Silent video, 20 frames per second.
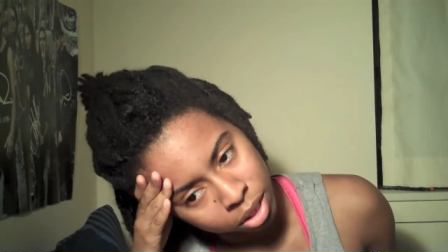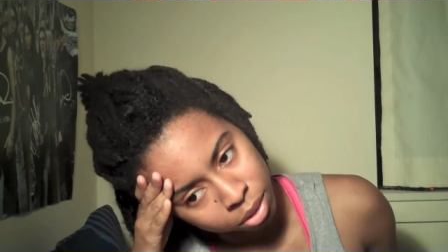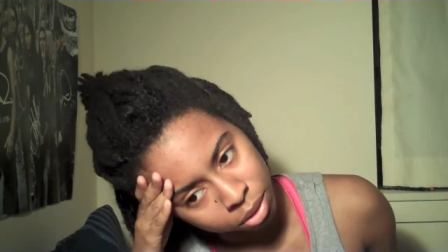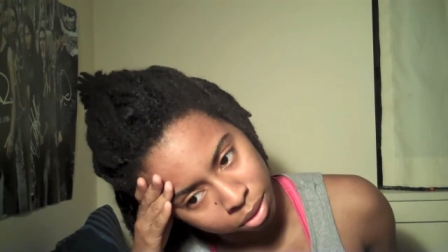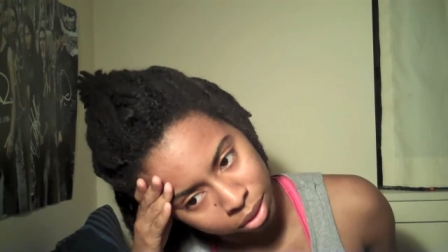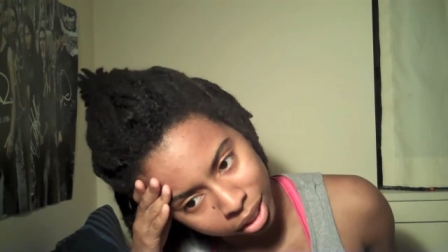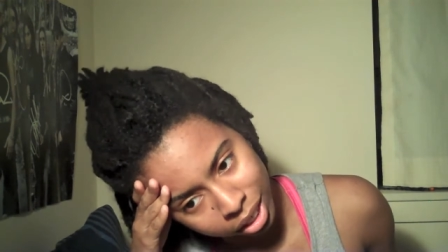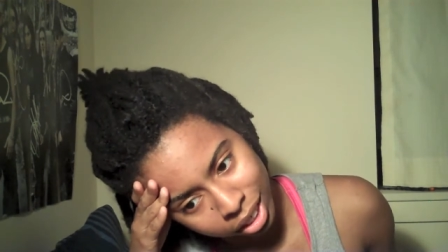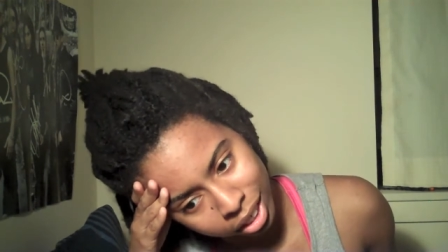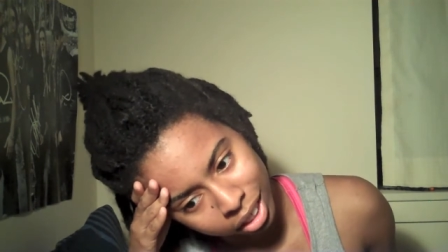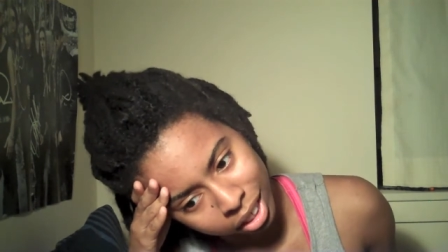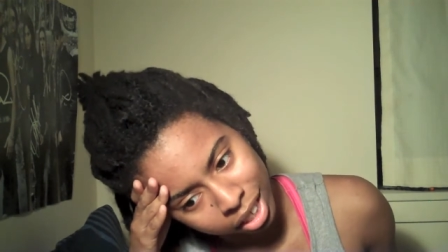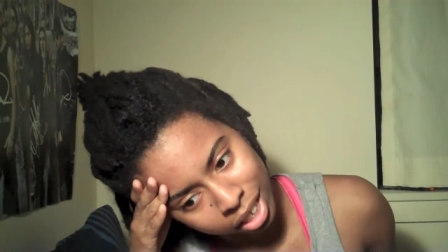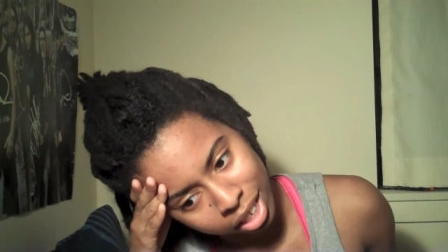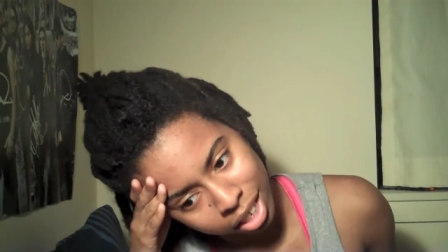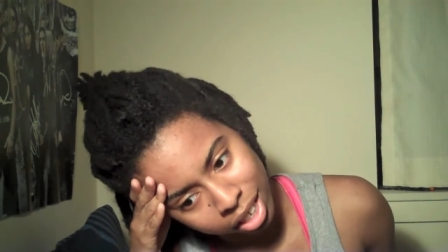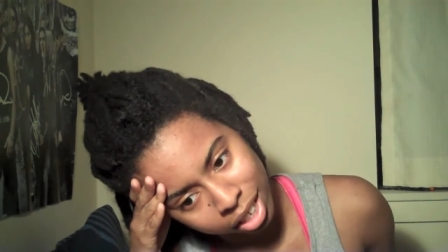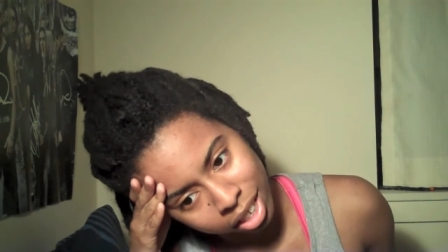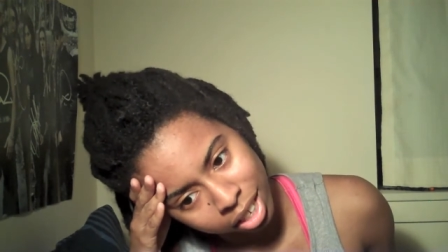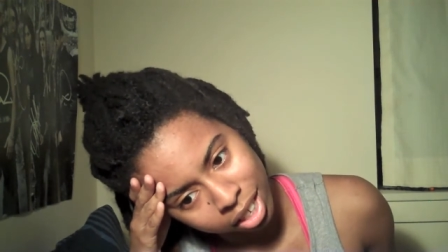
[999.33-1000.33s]

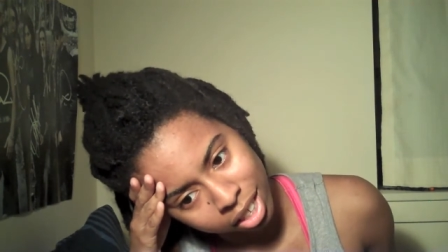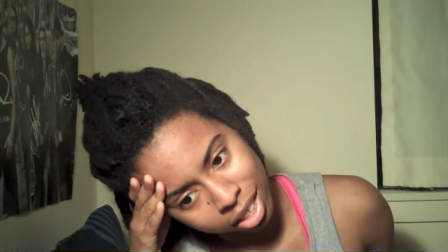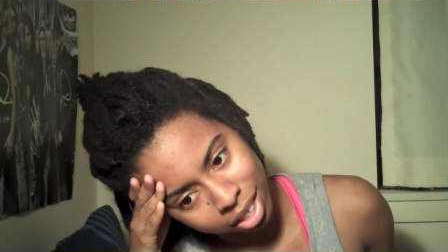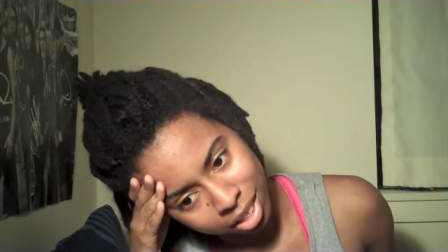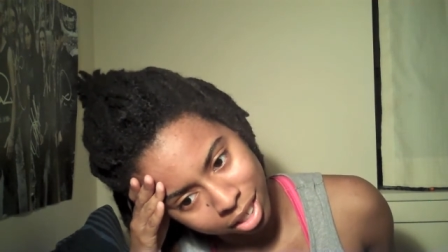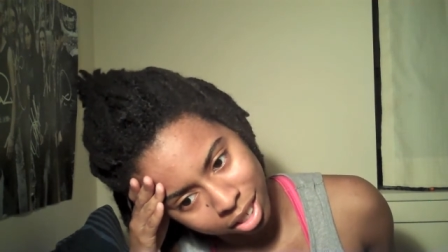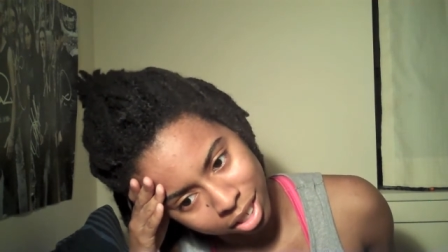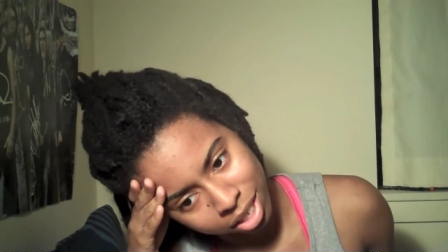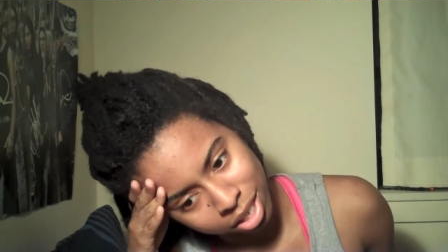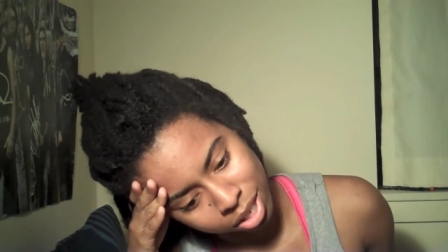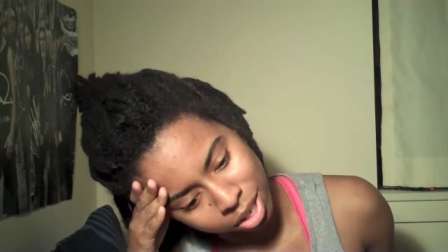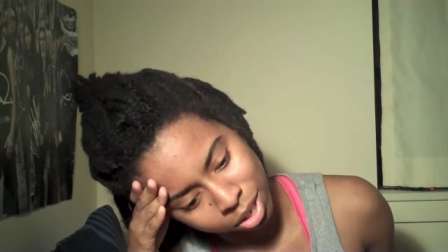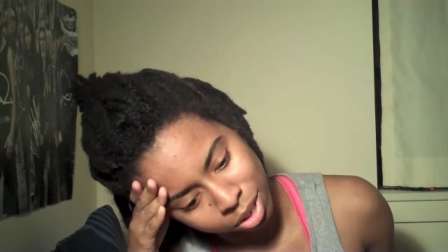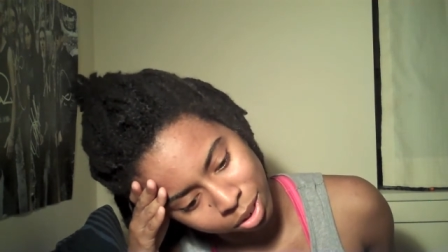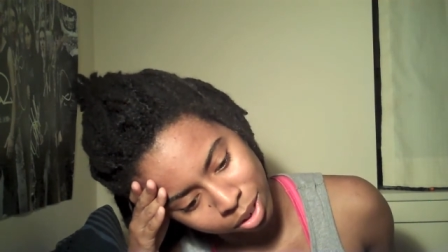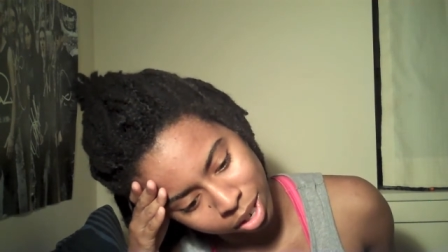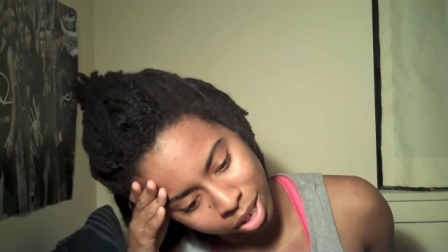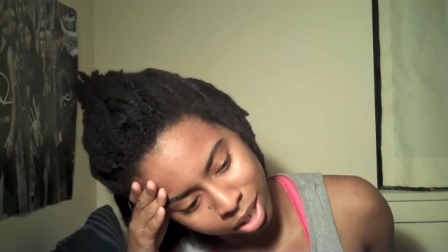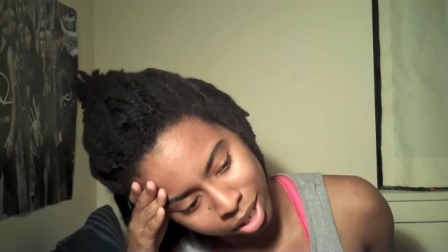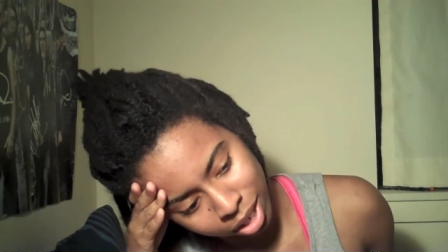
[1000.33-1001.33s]
really this is
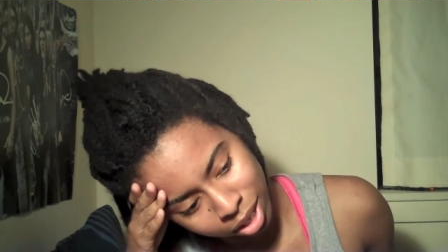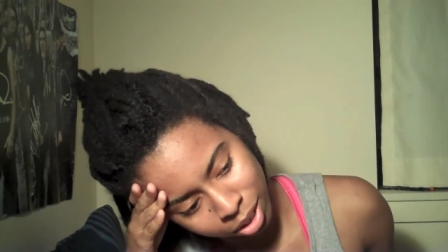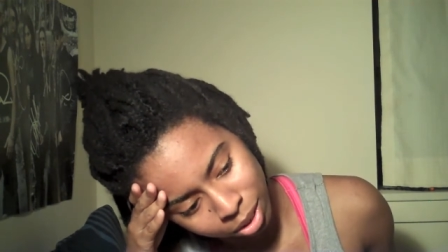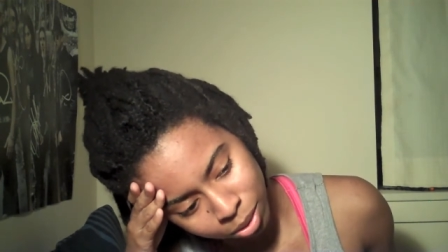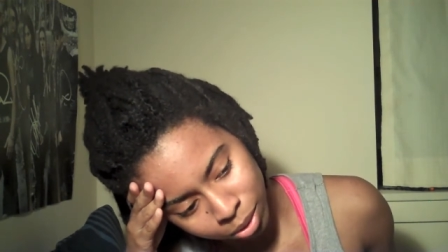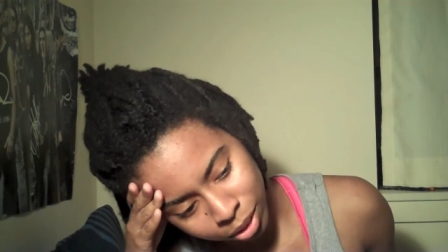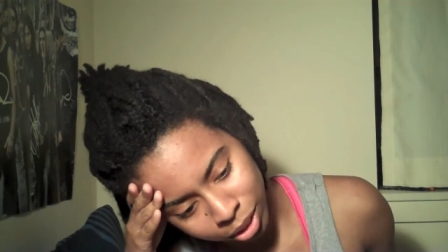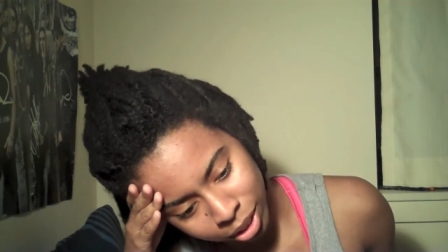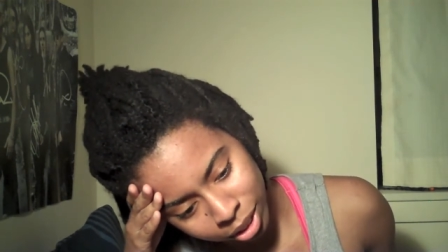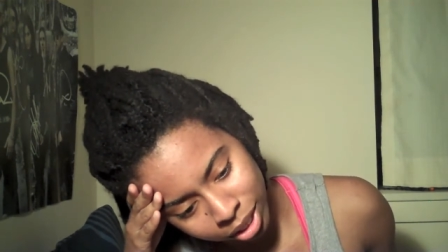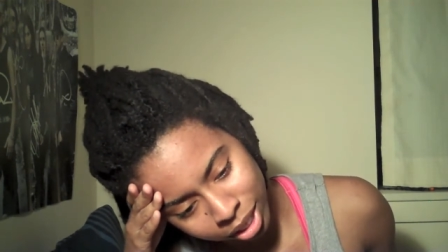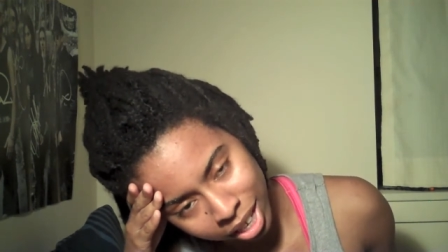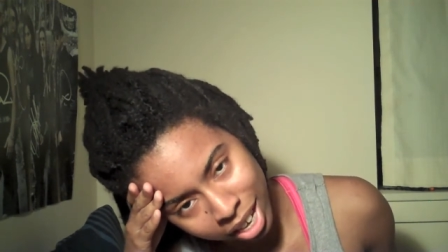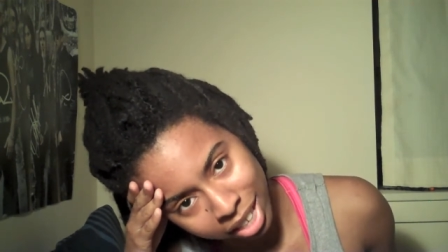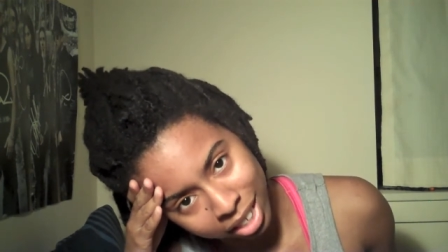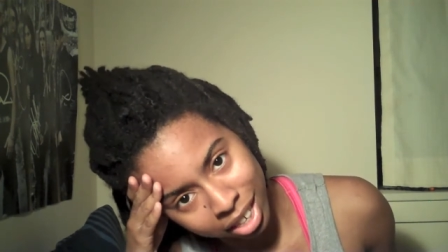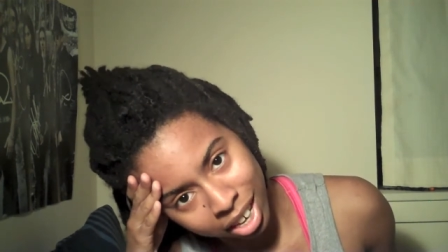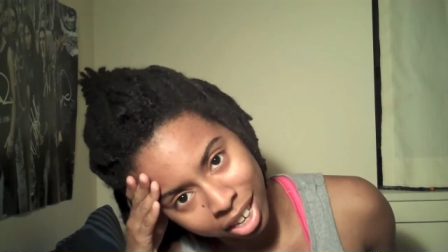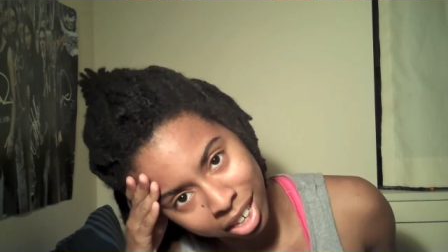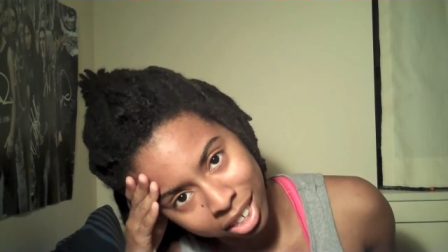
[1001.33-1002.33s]
so awkward
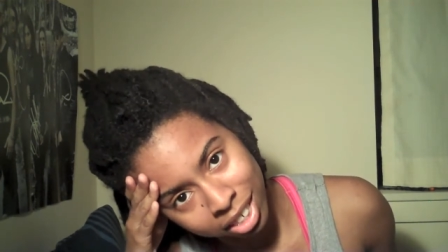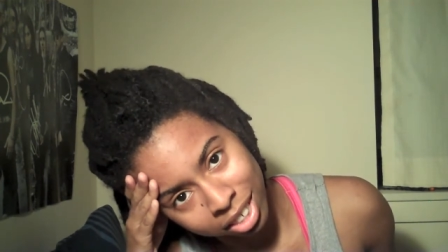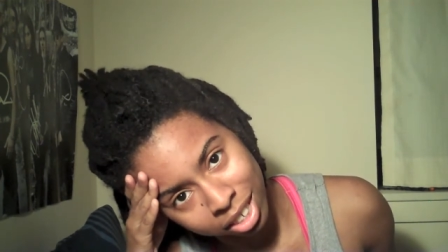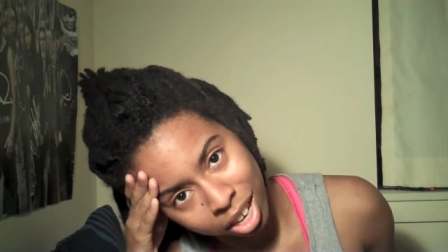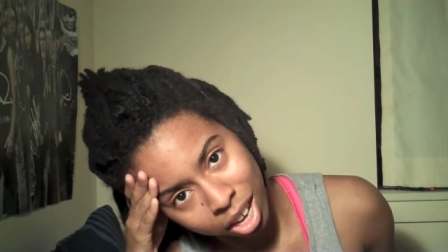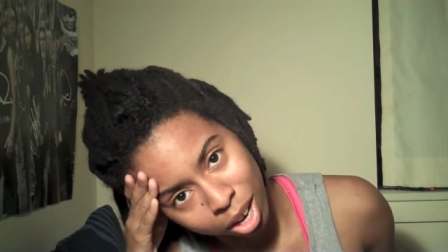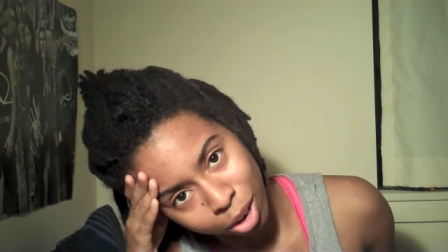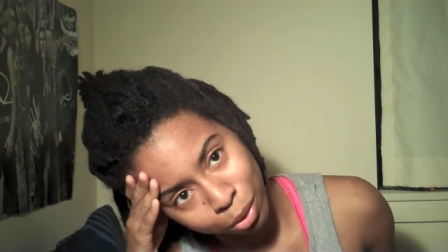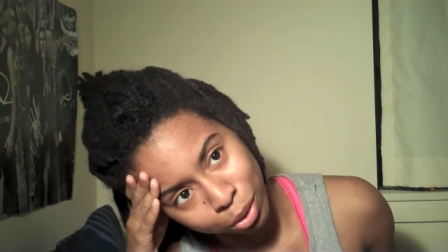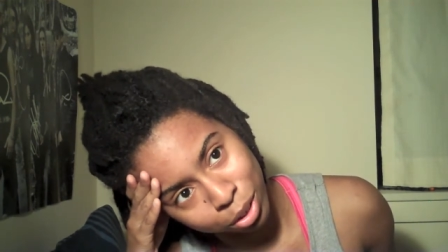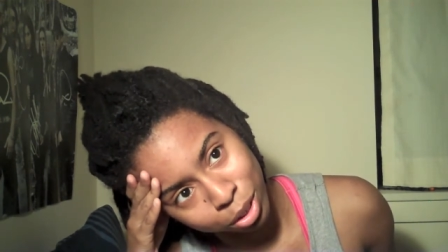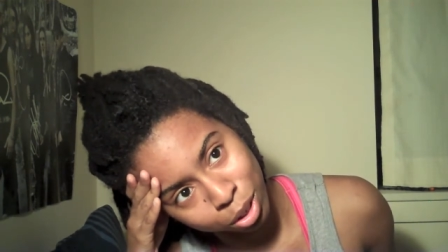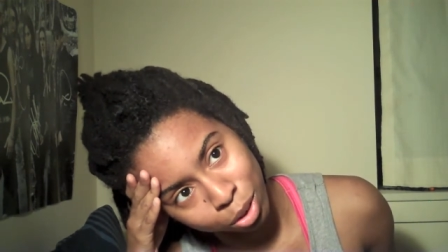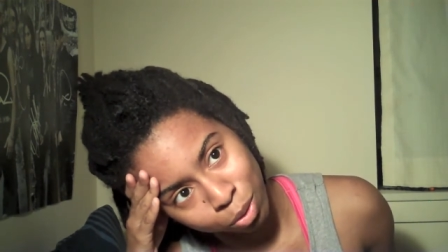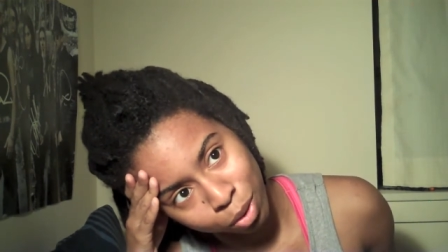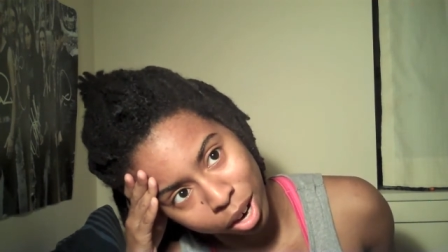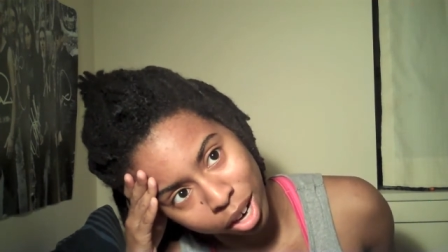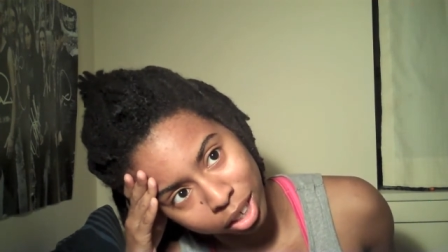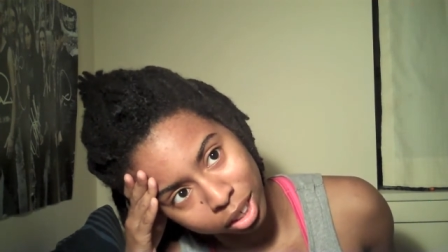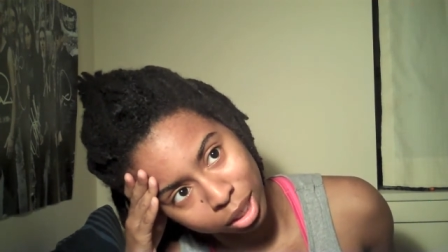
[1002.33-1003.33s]
it's kind of just awkward to
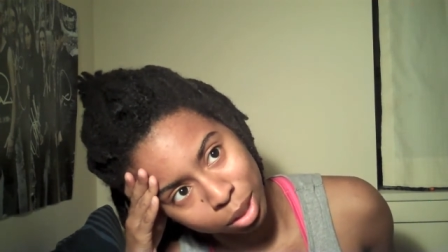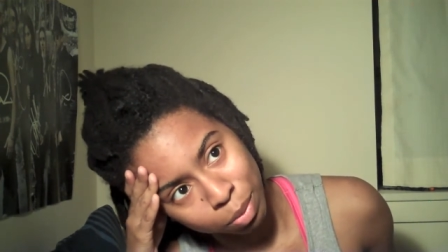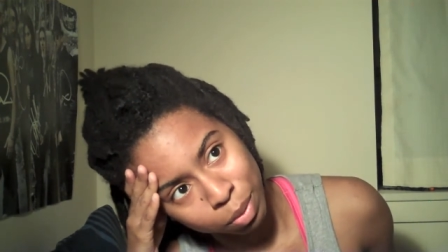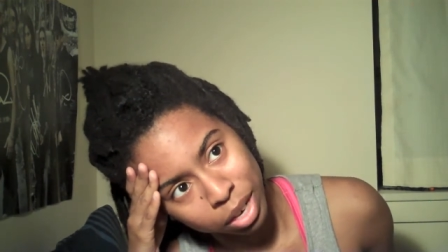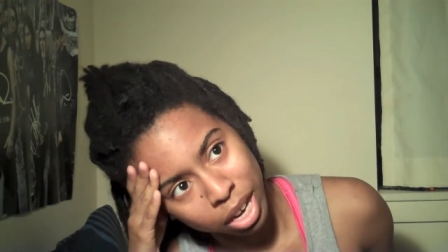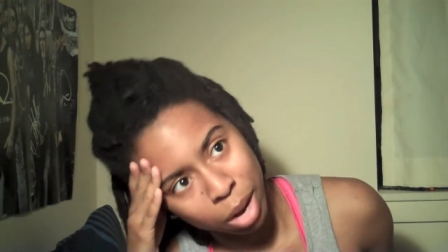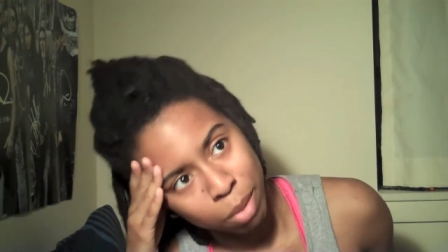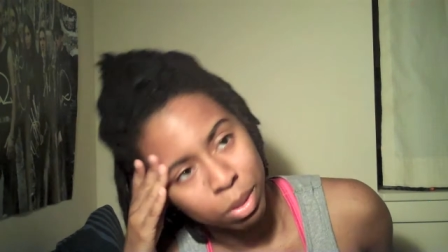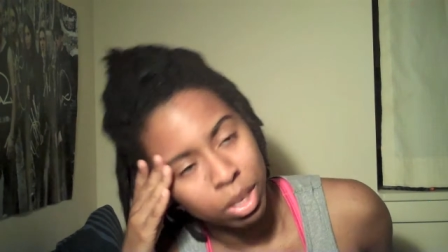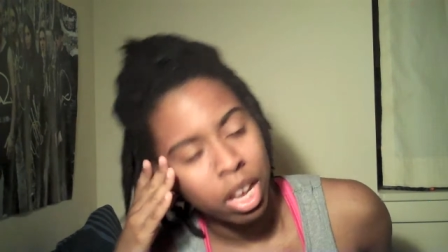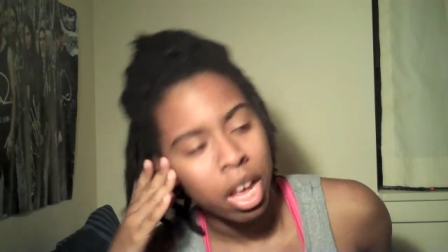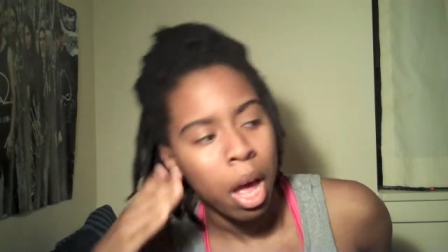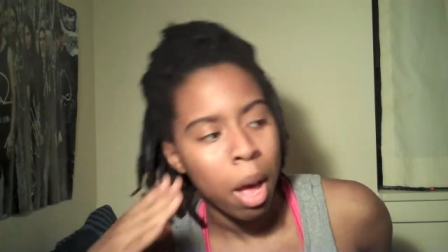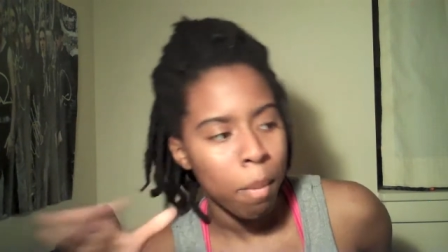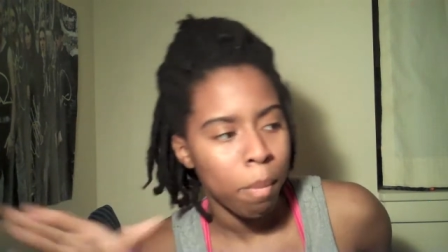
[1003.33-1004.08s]
watch sometimes